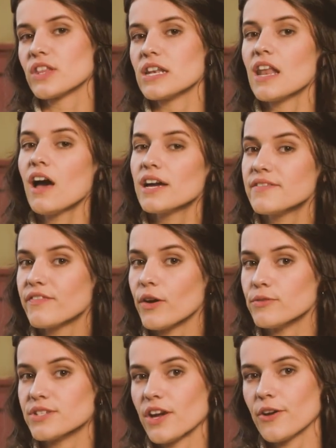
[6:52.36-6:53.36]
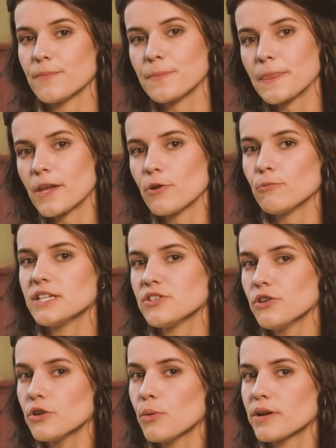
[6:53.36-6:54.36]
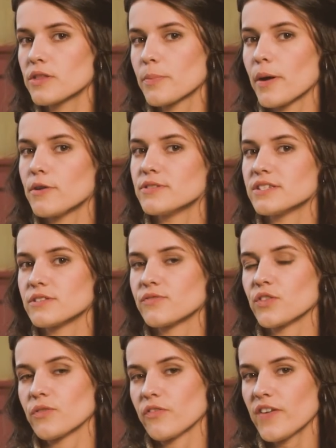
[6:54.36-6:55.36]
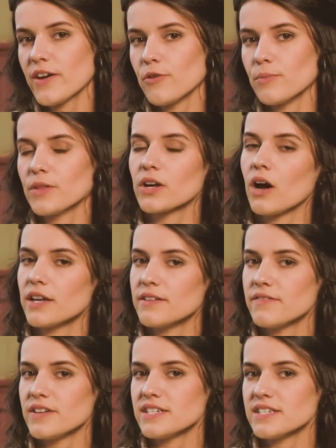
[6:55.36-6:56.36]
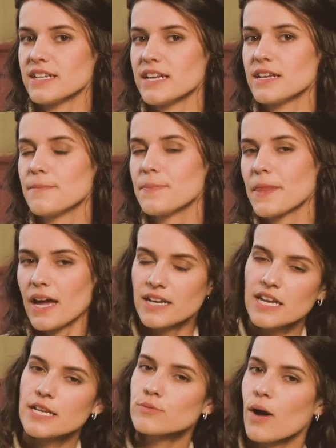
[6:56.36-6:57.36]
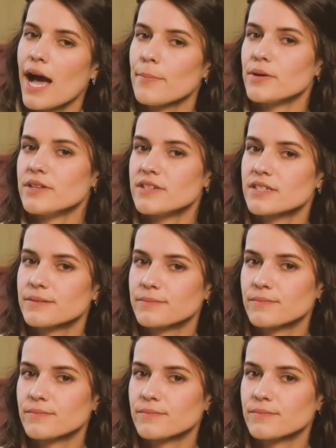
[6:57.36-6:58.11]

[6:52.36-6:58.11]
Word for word: for the live photo, we took one of the posters for the film that Gardner featured in, and here's what happened.